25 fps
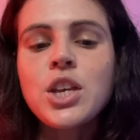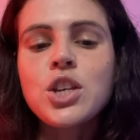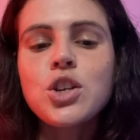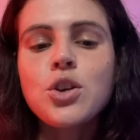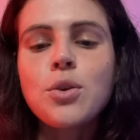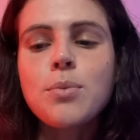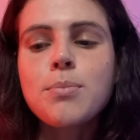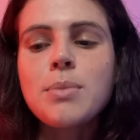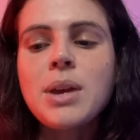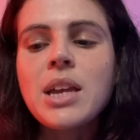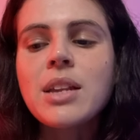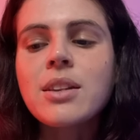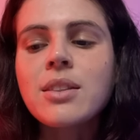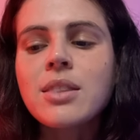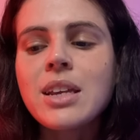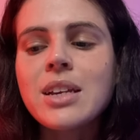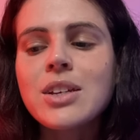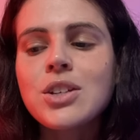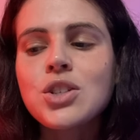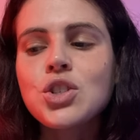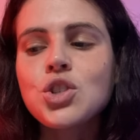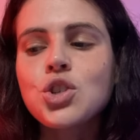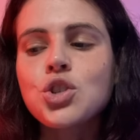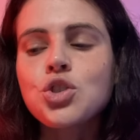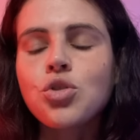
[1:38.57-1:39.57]
your main thing
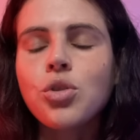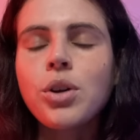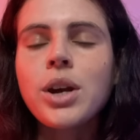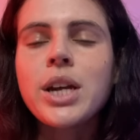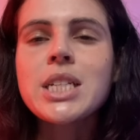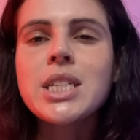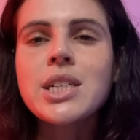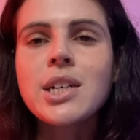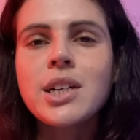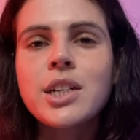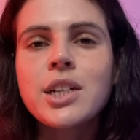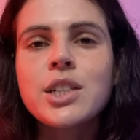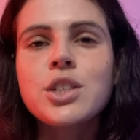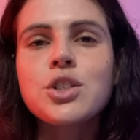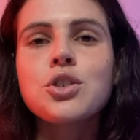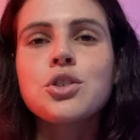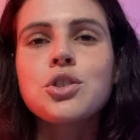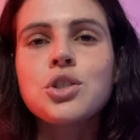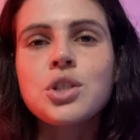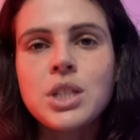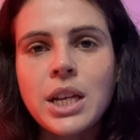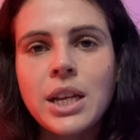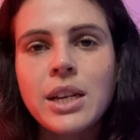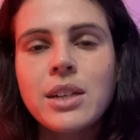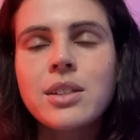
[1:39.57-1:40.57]
is you're trying to
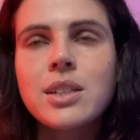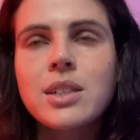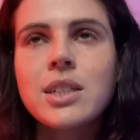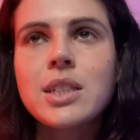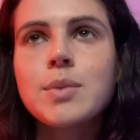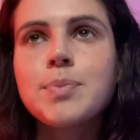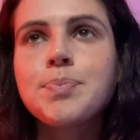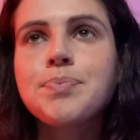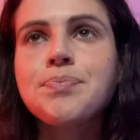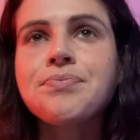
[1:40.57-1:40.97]
understand it.